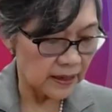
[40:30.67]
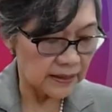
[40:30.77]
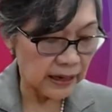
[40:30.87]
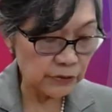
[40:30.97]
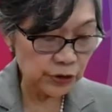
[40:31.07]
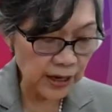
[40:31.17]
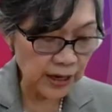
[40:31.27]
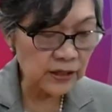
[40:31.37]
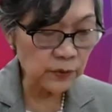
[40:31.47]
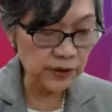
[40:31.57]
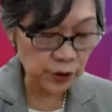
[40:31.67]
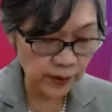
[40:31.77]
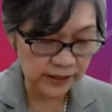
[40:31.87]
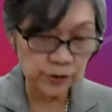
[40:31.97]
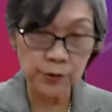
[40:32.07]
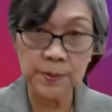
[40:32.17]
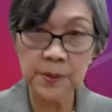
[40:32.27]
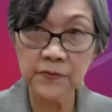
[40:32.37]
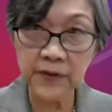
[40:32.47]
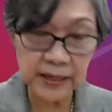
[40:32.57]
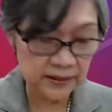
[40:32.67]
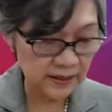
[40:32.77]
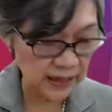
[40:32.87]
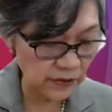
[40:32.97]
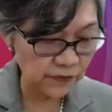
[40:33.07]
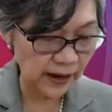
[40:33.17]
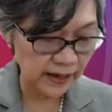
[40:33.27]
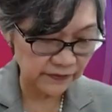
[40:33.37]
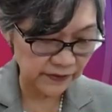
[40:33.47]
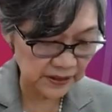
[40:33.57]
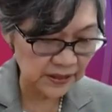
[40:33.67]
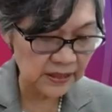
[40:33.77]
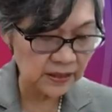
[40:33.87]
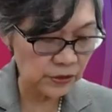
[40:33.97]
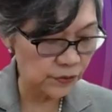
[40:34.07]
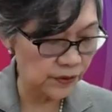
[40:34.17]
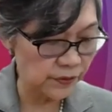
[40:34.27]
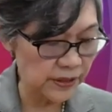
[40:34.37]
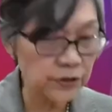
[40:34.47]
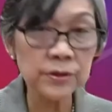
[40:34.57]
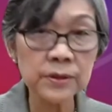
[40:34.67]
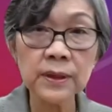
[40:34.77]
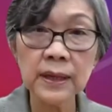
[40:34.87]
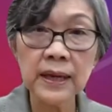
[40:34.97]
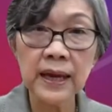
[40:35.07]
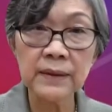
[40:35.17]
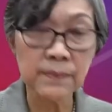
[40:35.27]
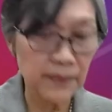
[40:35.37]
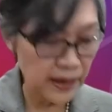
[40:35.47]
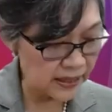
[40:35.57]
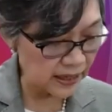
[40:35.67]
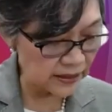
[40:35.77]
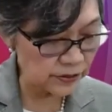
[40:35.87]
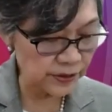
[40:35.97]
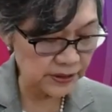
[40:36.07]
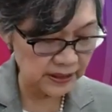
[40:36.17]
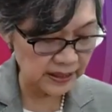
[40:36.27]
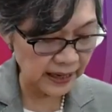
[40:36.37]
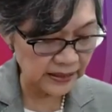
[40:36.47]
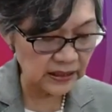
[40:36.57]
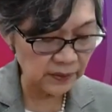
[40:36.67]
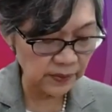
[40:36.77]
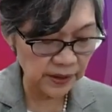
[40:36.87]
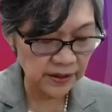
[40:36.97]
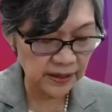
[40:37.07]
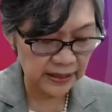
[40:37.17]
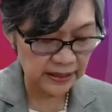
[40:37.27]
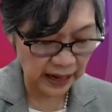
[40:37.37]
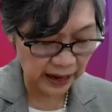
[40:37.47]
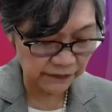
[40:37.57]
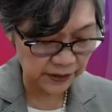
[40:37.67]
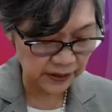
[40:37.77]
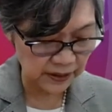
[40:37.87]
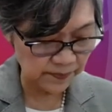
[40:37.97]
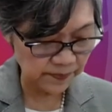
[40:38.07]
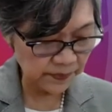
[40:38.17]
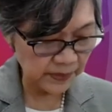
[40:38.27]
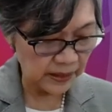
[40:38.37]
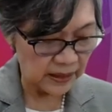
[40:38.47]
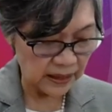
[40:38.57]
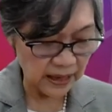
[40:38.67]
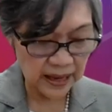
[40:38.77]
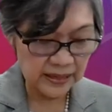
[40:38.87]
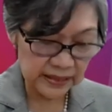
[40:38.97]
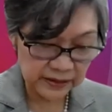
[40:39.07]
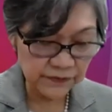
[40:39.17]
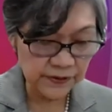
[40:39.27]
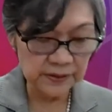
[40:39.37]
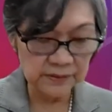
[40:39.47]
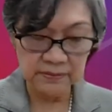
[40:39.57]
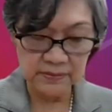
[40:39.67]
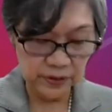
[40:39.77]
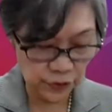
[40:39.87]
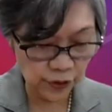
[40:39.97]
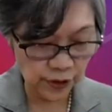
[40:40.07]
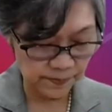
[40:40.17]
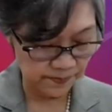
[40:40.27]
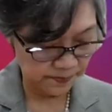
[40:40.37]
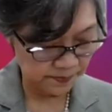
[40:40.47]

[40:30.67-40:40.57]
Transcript: Now, China was quick to provide Sinovac vaccines to the region and many countries in Latin America and Africa, and even Europe.